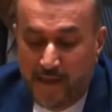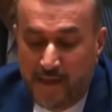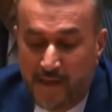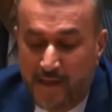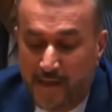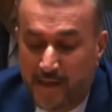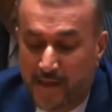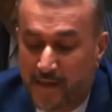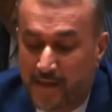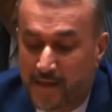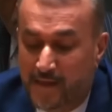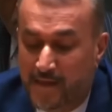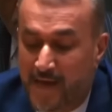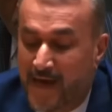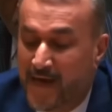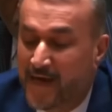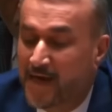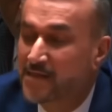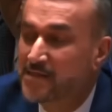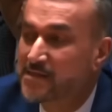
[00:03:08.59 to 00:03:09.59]
the
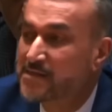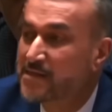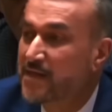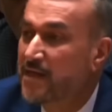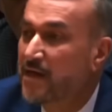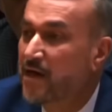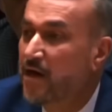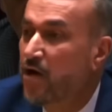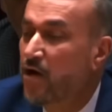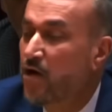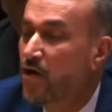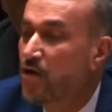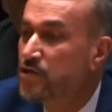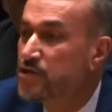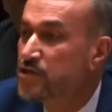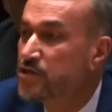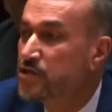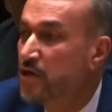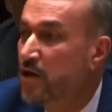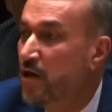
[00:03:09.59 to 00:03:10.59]
attack
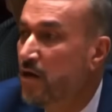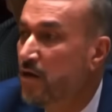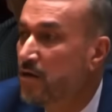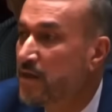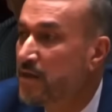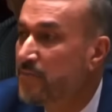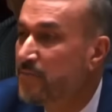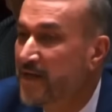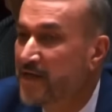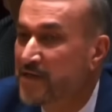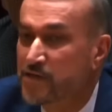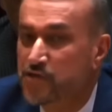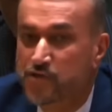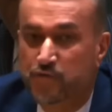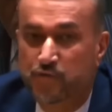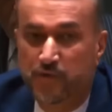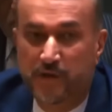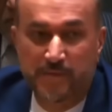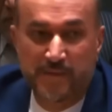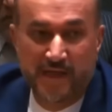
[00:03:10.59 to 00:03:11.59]
was a clear
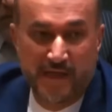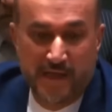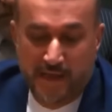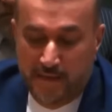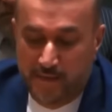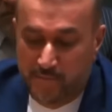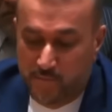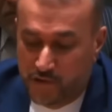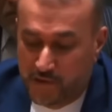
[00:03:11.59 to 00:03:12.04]
violation